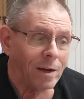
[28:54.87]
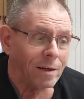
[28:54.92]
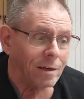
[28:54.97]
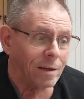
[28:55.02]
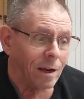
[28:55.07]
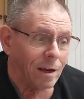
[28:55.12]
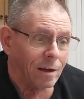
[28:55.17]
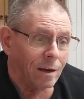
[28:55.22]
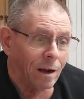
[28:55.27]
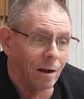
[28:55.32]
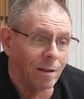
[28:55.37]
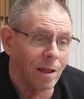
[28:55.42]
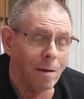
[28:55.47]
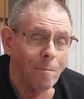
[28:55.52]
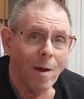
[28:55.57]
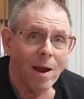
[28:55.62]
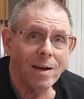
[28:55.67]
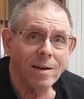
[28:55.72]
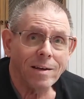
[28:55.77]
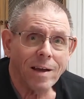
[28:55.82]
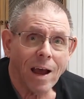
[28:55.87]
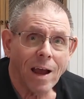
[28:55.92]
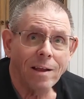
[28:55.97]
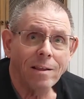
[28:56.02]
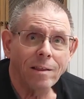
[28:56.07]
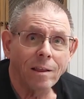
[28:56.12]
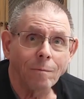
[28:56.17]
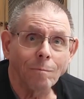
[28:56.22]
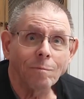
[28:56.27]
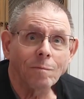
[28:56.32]
they
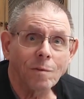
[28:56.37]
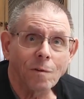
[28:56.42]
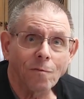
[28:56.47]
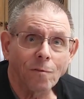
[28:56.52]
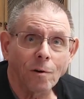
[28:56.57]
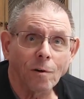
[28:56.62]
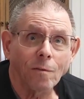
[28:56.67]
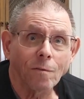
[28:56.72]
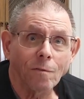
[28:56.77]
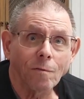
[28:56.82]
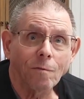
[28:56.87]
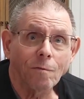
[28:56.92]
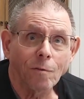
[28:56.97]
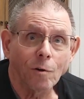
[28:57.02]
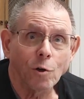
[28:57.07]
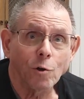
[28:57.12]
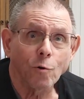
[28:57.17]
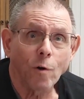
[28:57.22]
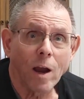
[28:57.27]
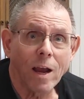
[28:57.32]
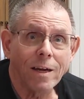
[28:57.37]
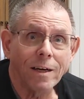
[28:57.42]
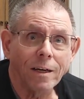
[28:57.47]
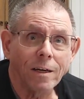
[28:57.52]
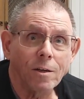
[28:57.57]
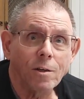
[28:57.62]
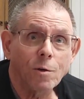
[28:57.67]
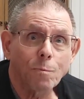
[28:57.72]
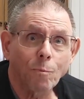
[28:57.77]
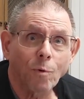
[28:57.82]
maintained them for
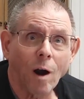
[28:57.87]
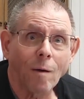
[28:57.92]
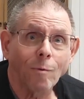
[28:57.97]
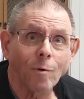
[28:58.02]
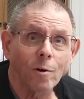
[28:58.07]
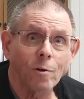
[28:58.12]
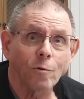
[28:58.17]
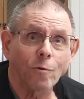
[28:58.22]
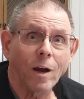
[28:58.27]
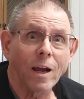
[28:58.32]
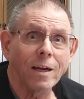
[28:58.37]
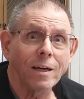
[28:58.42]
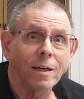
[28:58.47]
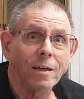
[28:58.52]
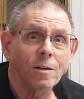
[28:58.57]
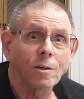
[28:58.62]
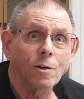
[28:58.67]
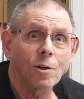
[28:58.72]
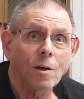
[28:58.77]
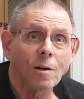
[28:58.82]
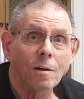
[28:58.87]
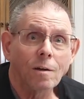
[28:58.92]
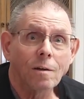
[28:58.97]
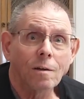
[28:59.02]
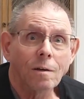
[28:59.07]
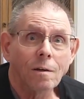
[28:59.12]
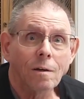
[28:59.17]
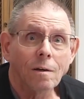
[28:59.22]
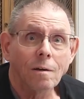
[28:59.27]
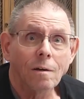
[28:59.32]
drainage, proper drainage.
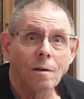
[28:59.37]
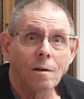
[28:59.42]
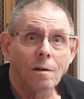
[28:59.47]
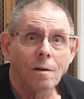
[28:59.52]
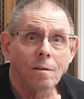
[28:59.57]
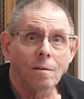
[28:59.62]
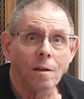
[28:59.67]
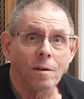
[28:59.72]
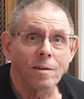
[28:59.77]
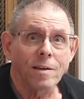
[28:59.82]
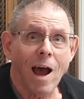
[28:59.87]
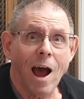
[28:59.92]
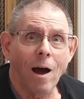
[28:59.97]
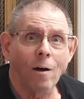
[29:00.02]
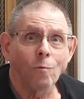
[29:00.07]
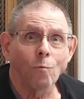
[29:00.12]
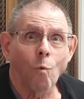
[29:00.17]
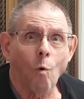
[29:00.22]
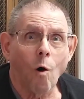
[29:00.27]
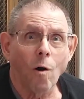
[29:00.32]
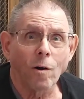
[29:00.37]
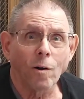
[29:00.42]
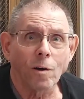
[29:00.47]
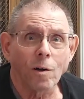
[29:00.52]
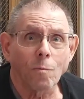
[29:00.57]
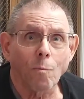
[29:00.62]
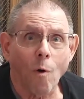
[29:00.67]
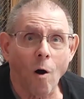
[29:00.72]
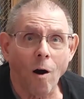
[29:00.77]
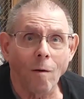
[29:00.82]
The town
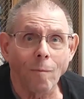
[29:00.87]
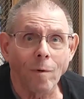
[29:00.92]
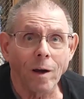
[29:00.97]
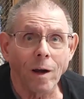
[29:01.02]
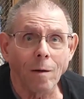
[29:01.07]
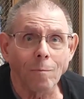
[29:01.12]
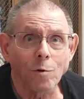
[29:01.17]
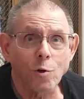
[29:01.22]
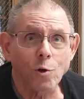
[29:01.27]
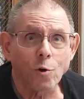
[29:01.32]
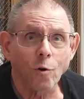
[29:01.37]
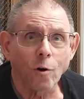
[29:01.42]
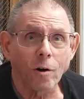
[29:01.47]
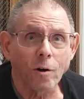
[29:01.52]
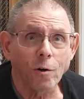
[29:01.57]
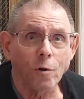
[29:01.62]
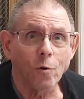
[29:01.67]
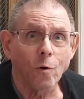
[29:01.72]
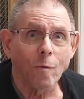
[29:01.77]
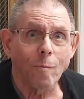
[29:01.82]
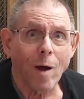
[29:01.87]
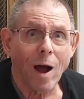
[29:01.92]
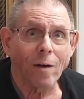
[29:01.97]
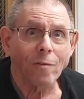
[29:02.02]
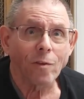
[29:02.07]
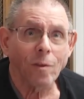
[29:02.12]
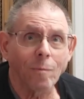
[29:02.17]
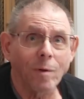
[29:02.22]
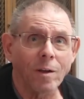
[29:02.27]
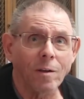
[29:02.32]
water department, I'm sure, knew
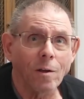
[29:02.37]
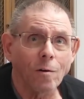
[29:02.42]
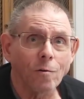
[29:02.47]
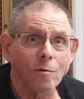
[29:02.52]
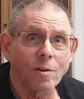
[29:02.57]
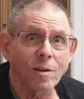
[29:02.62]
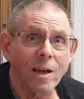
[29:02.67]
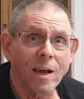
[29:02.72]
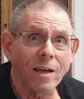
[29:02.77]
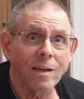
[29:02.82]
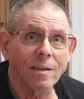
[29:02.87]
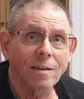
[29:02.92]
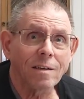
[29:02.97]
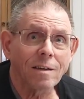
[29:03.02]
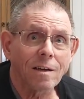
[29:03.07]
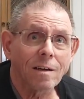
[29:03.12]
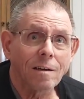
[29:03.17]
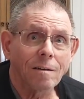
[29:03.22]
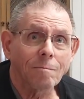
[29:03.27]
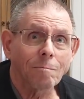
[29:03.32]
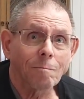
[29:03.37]
about them in those days.